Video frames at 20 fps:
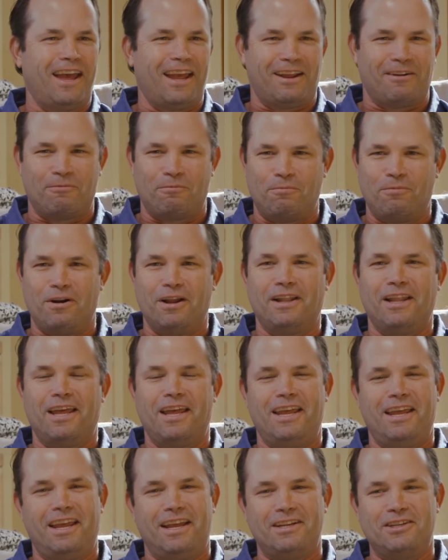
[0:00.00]

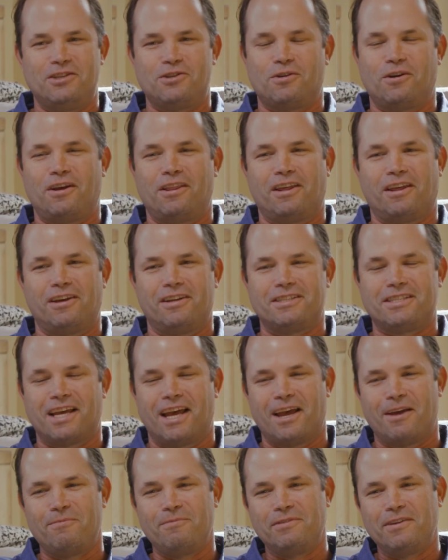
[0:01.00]
really enjoy the good
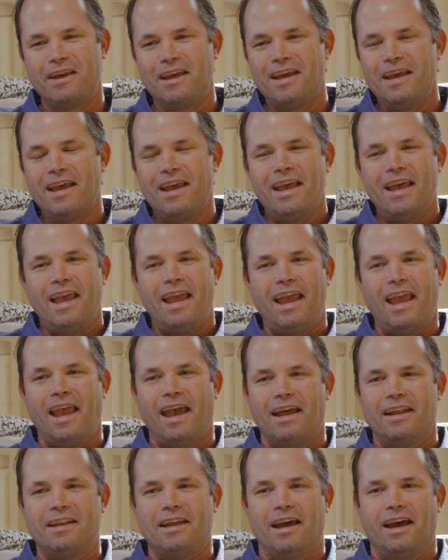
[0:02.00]
times.
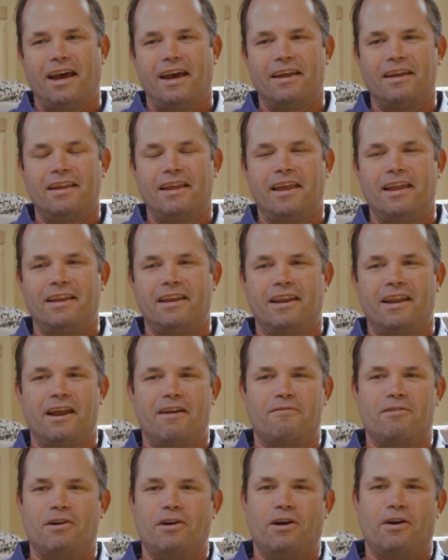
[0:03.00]
And you
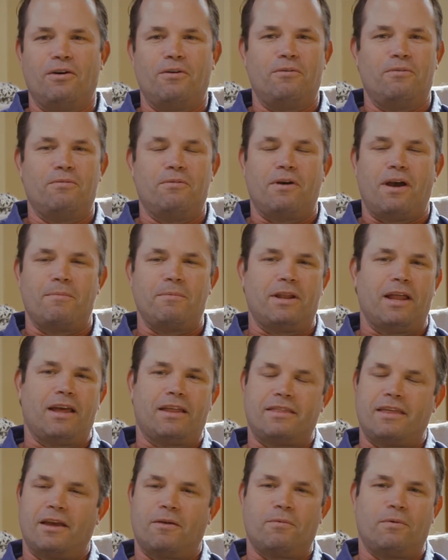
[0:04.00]
never know. I mean, I
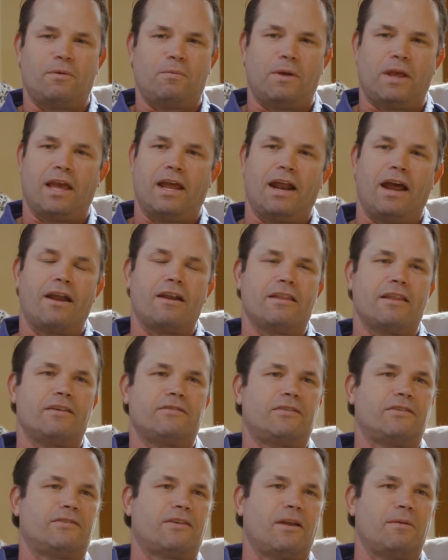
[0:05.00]
think when we get out of
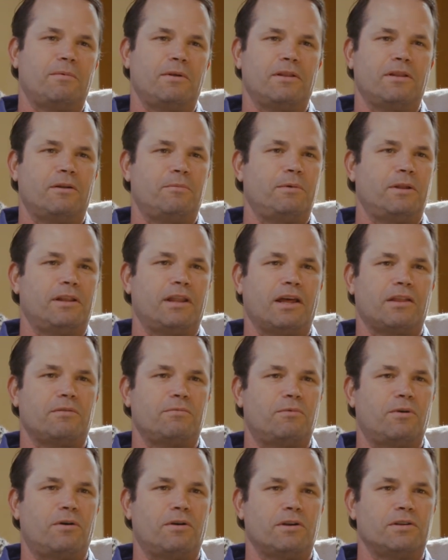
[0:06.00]
this, it's going to be a little bit like the
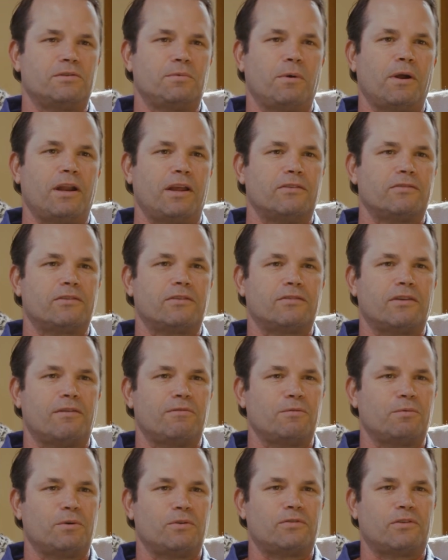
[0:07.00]
Roaring '20s, because
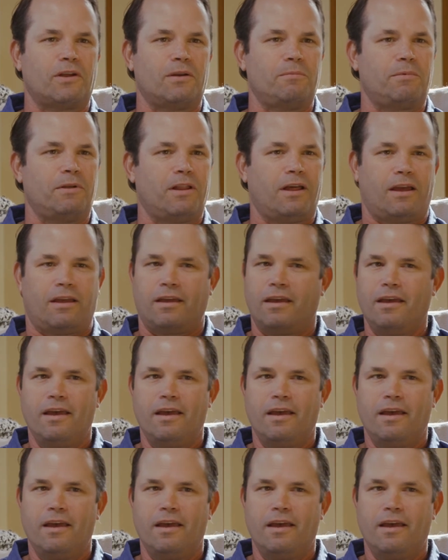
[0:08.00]
everyone's going to be like,